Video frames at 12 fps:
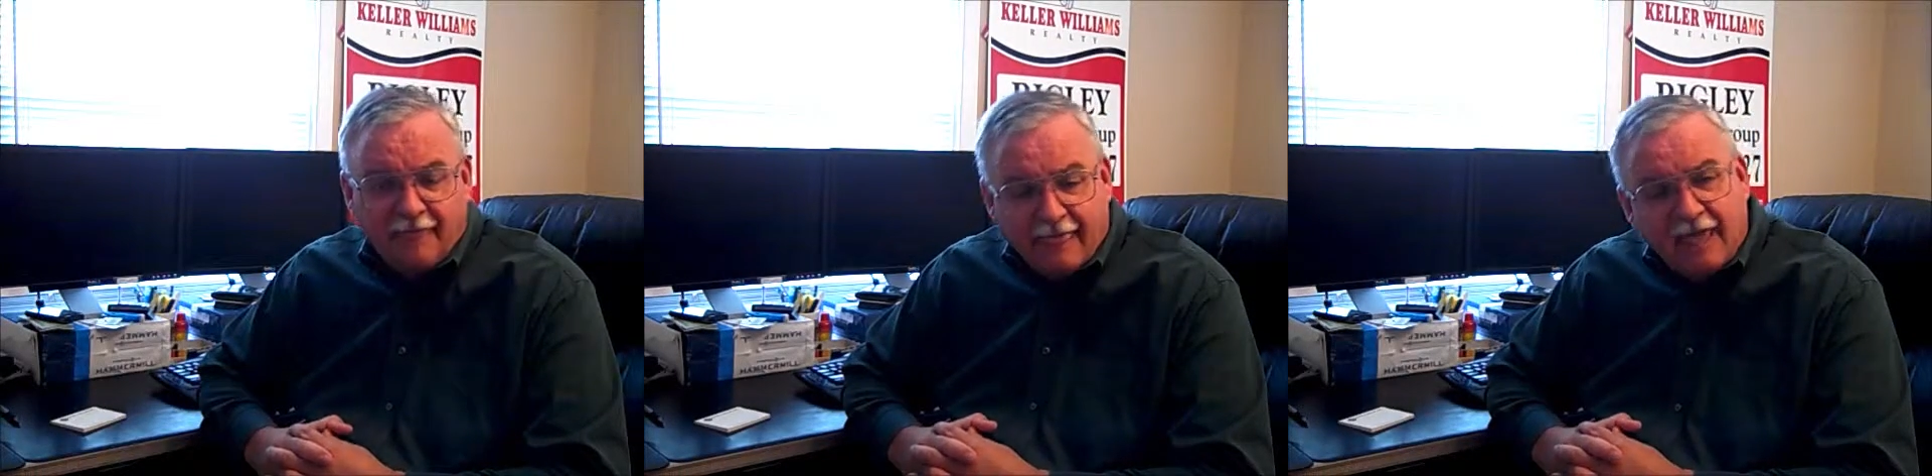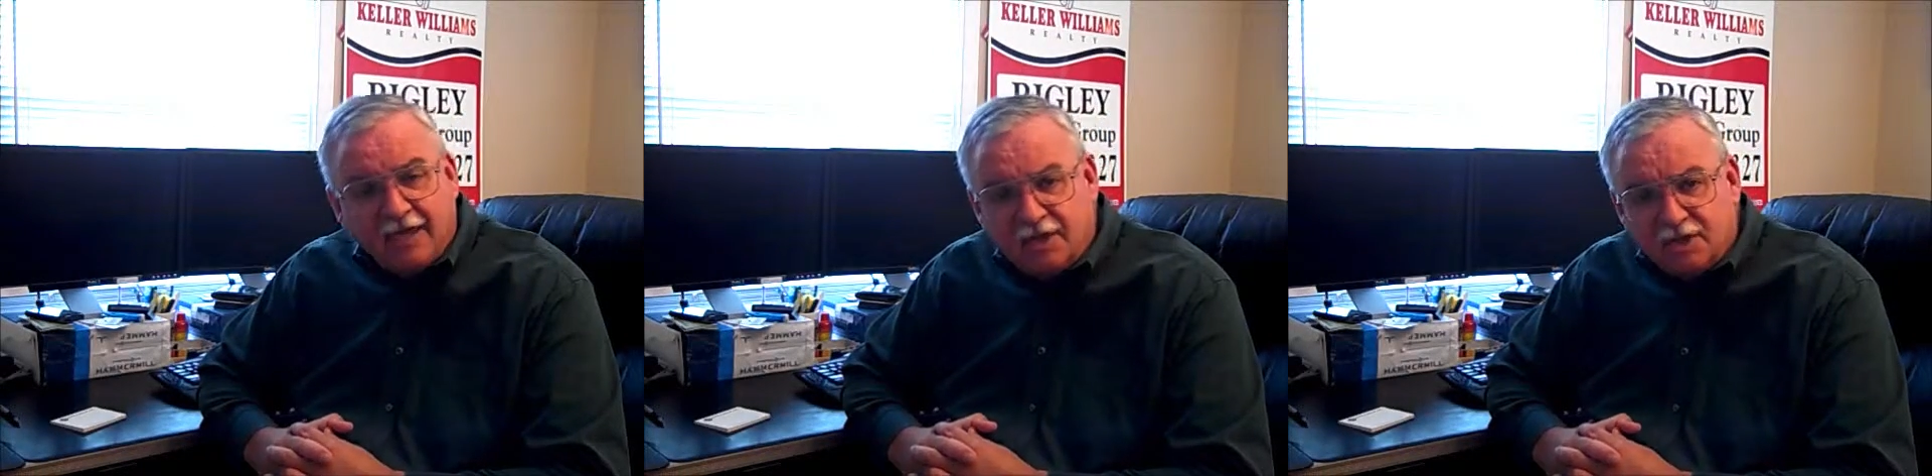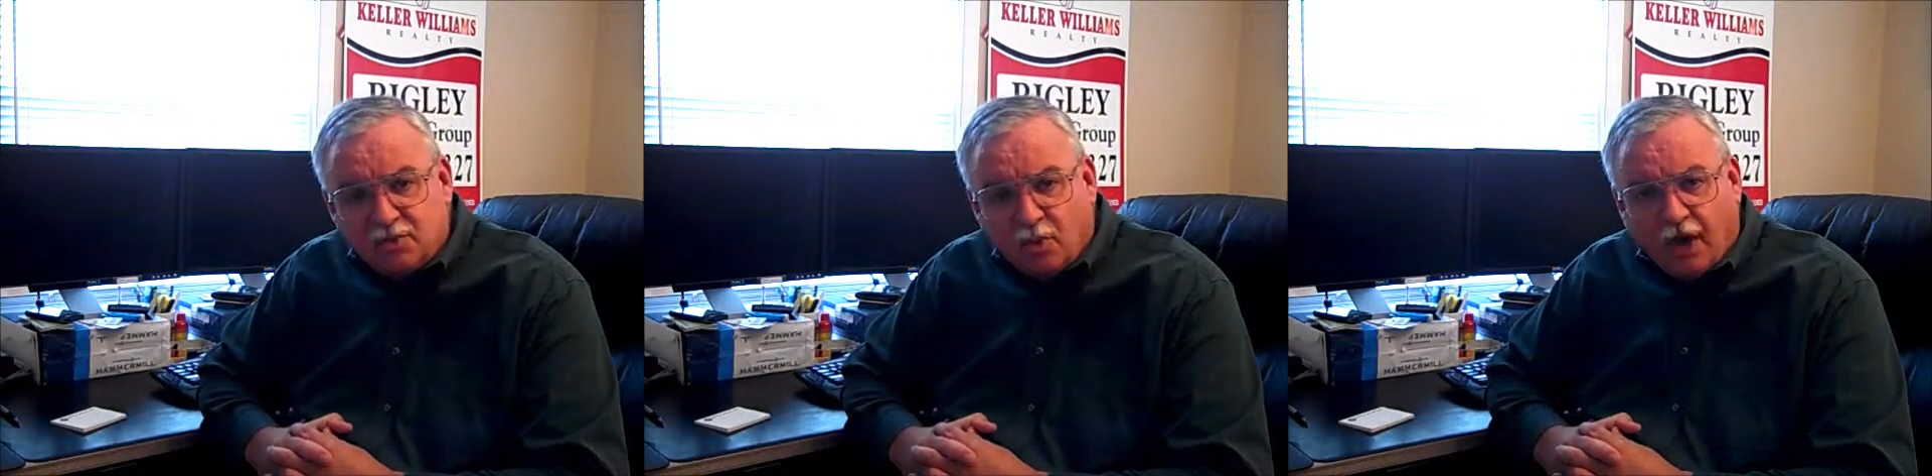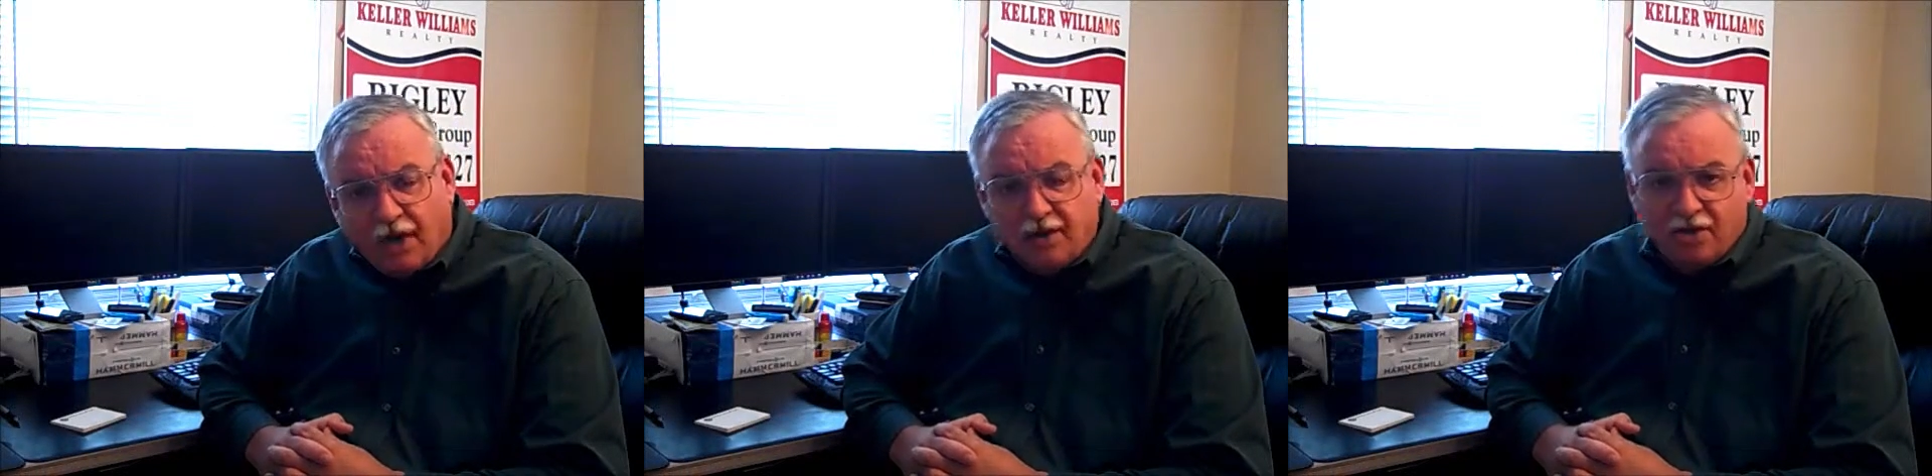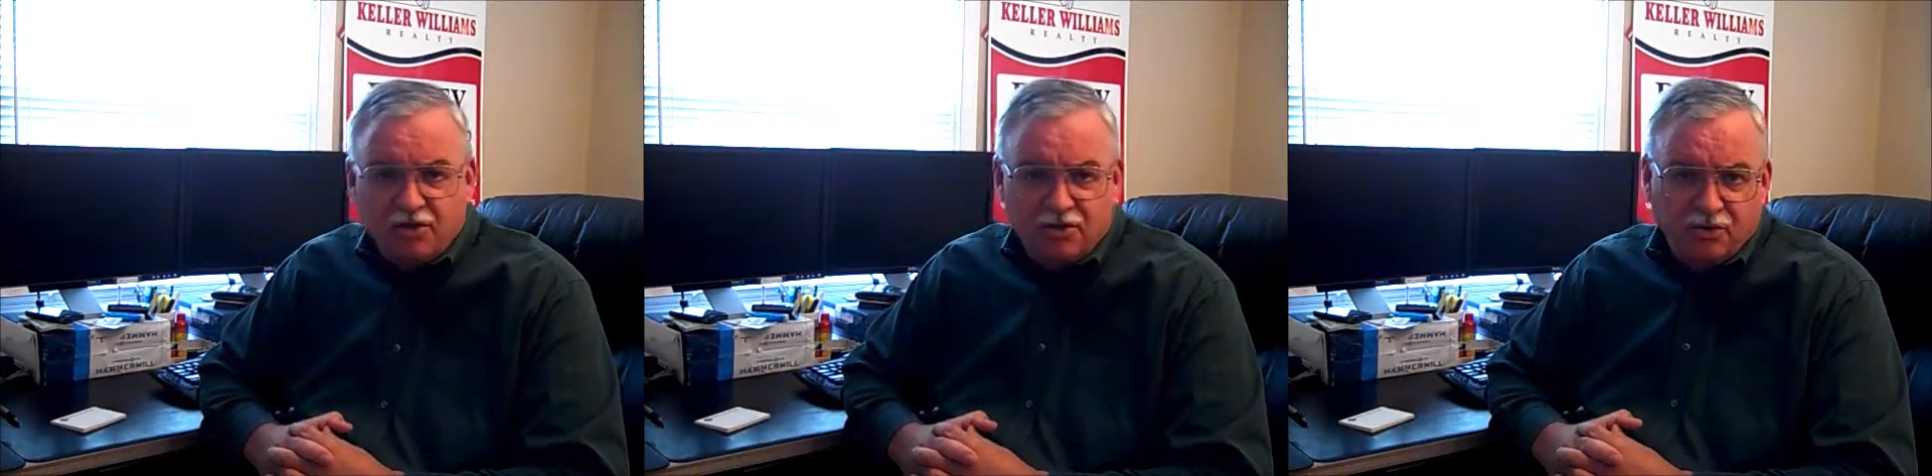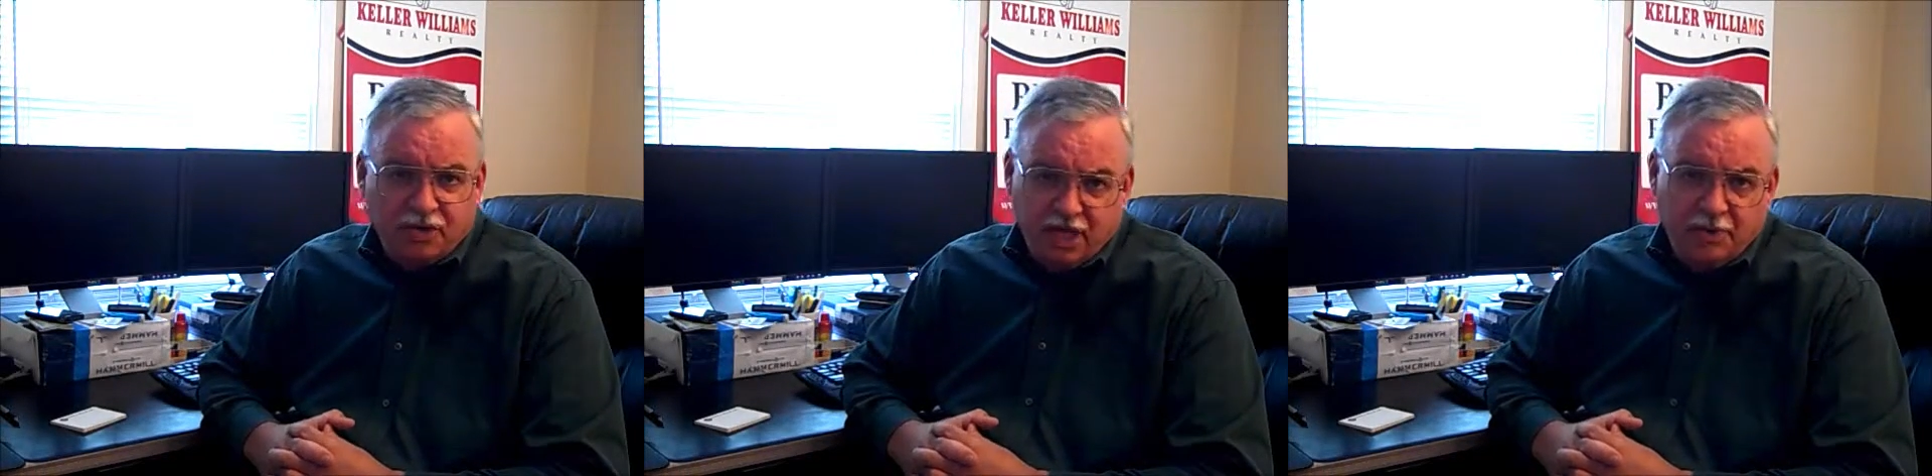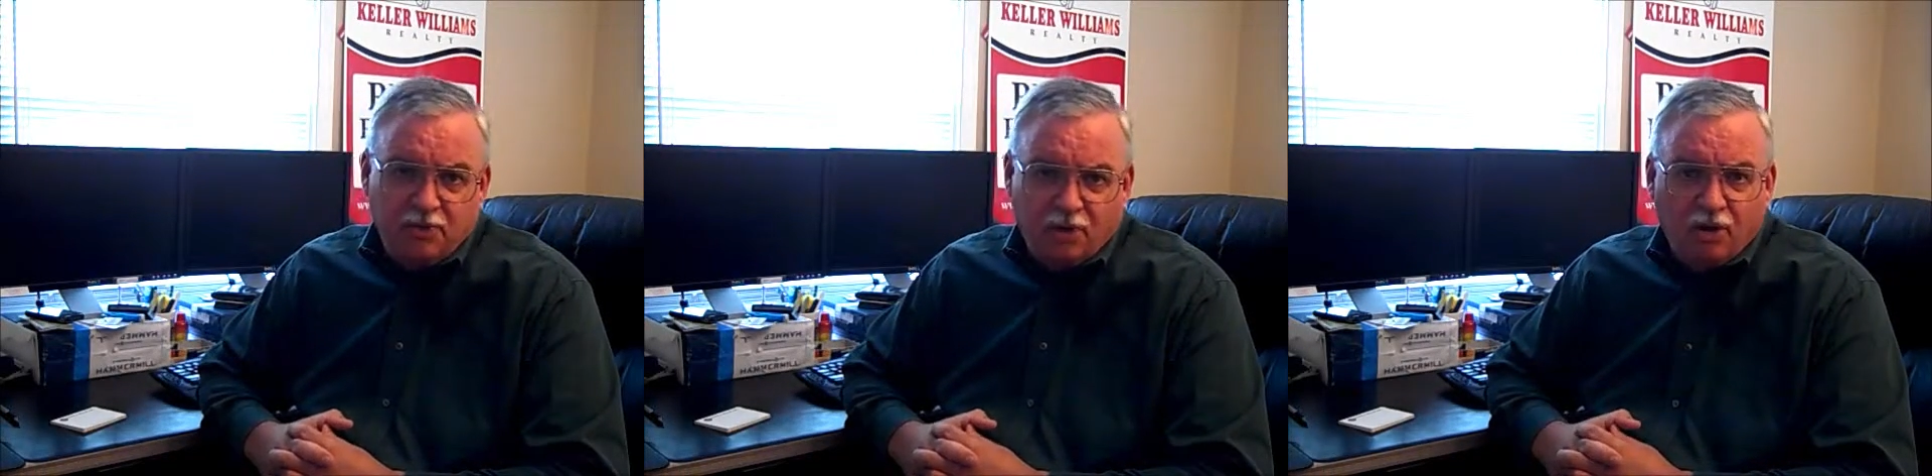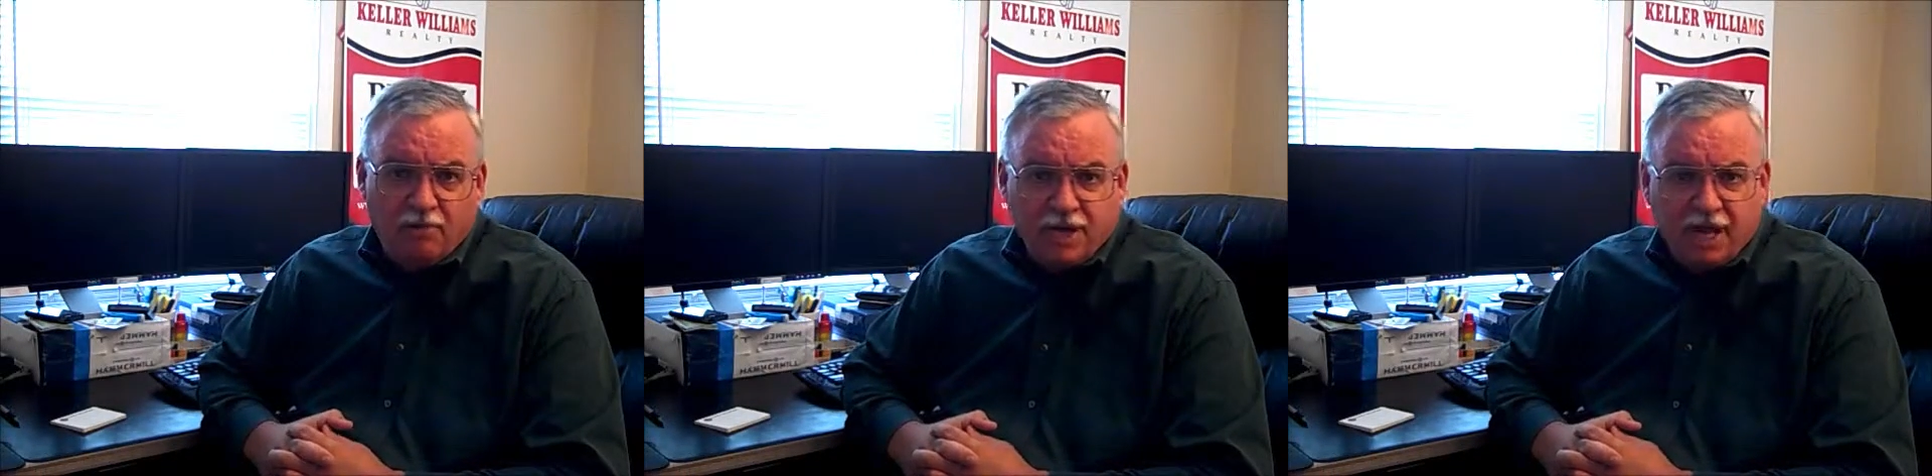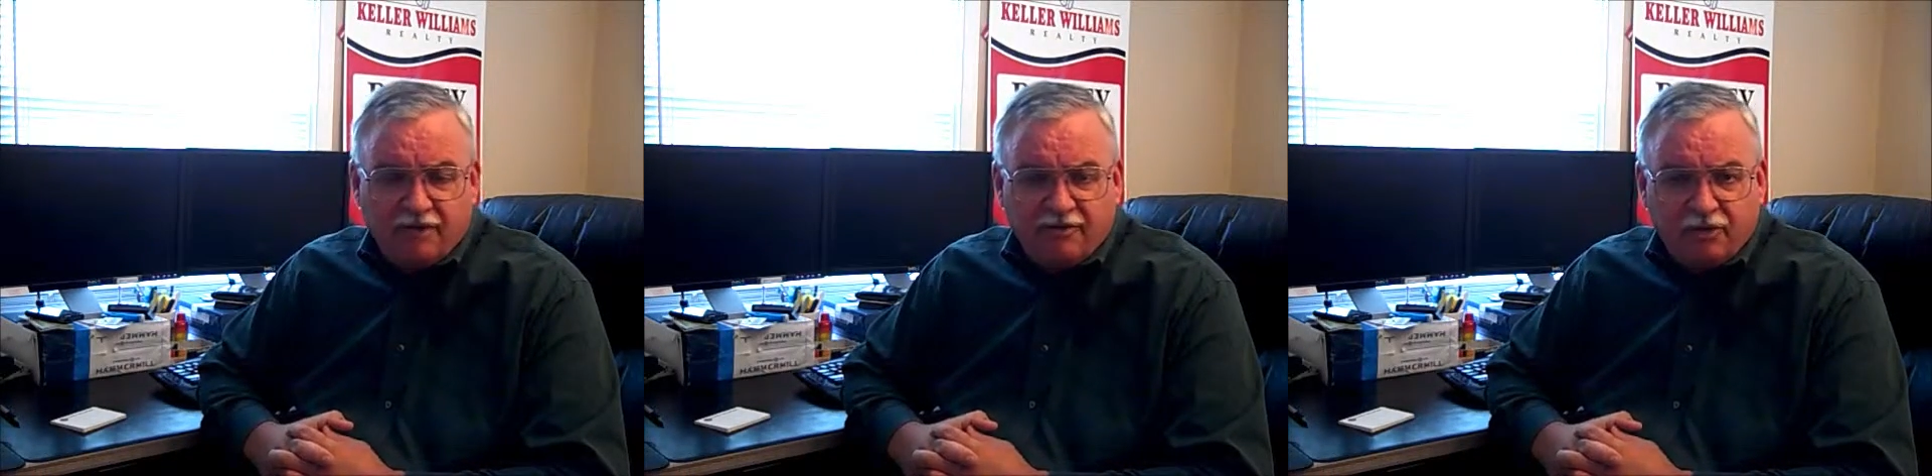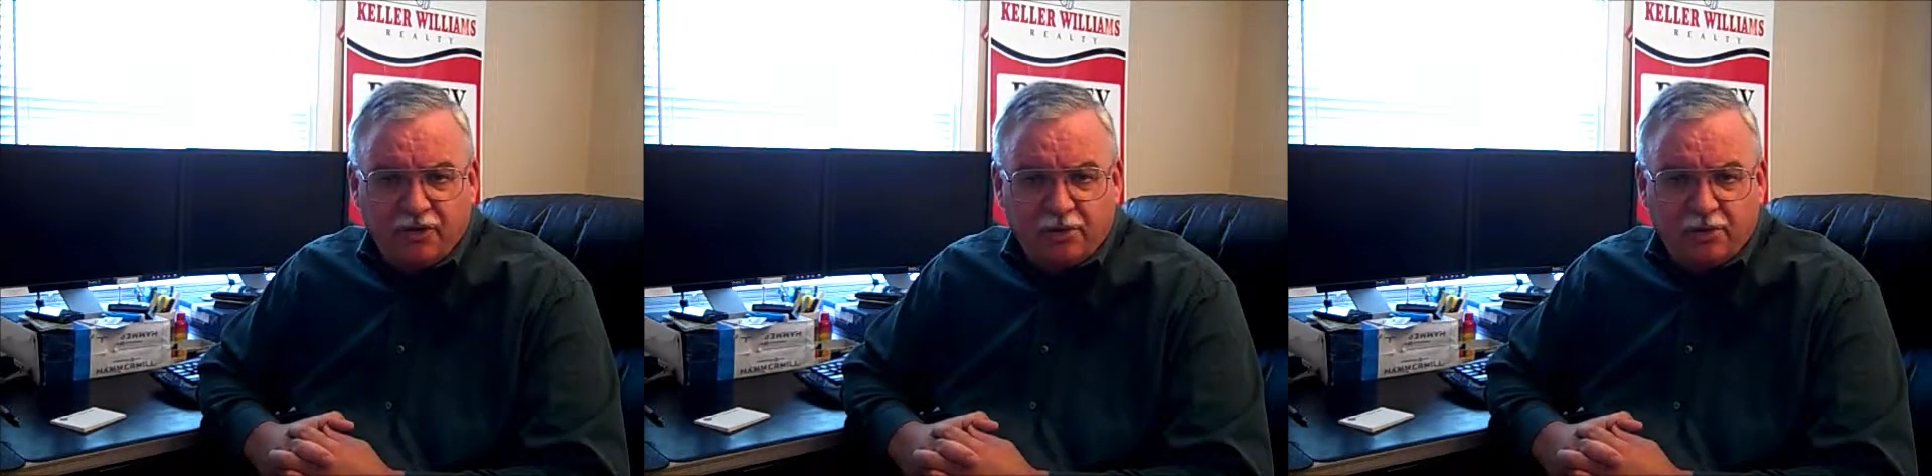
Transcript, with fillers: And guess what? Through the Keep Your Home California